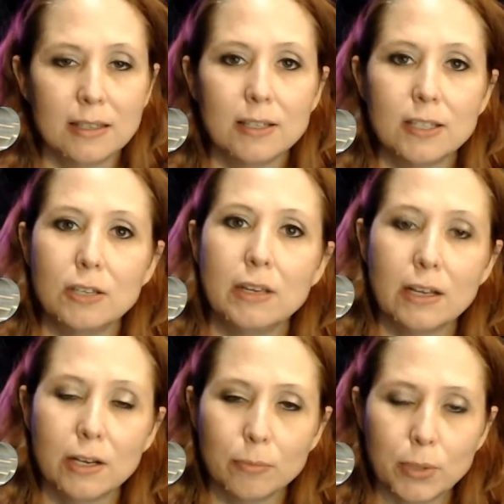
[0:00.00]
you need a
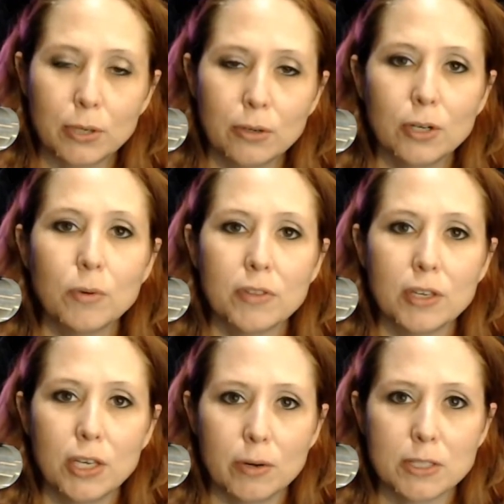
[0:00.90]
computer with a
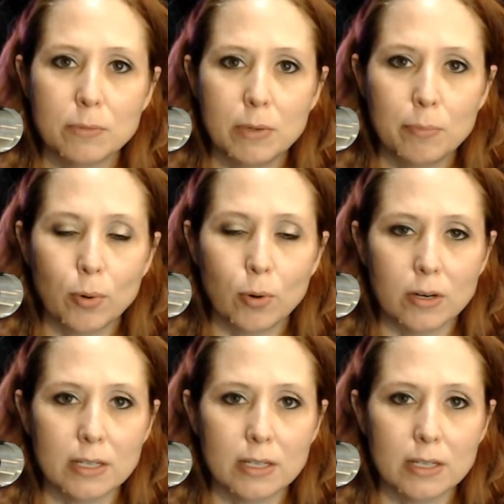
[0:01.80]
USB port,